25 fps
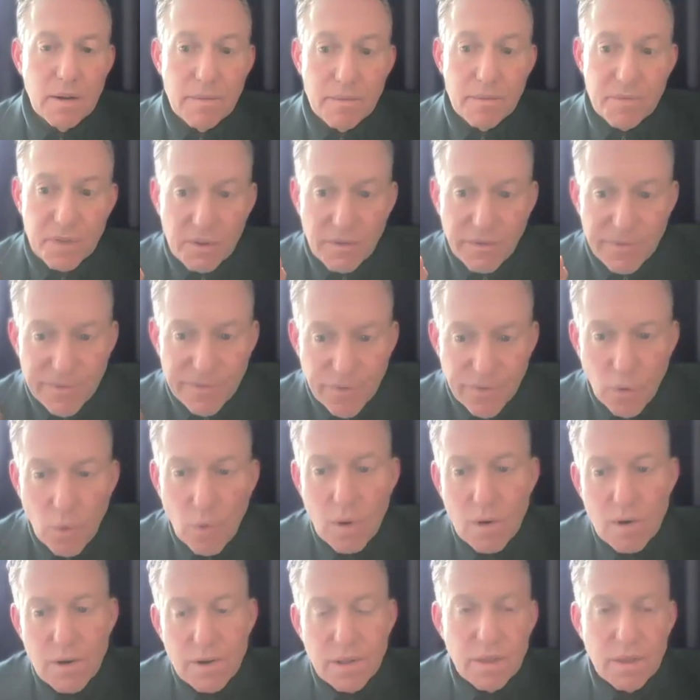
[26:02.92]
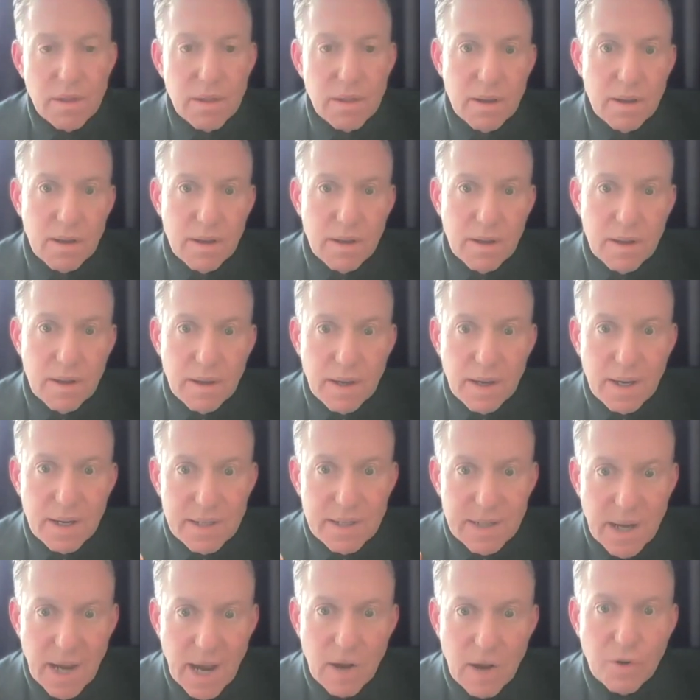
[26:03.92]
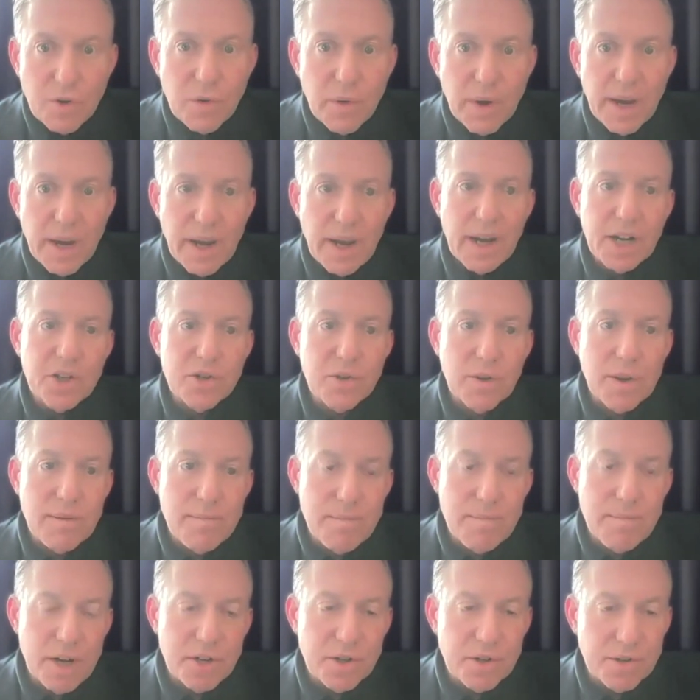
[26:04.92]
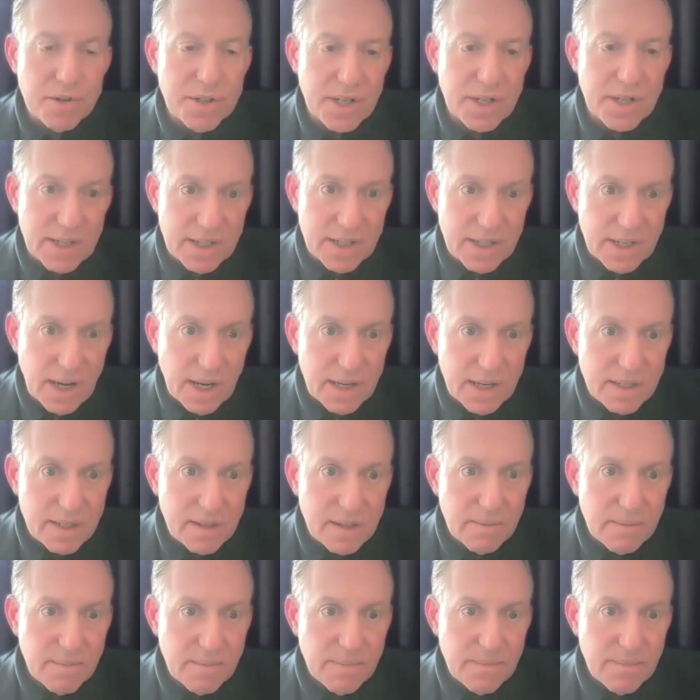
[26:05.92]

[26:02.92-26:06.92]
The fourth is, how do I actually measure success?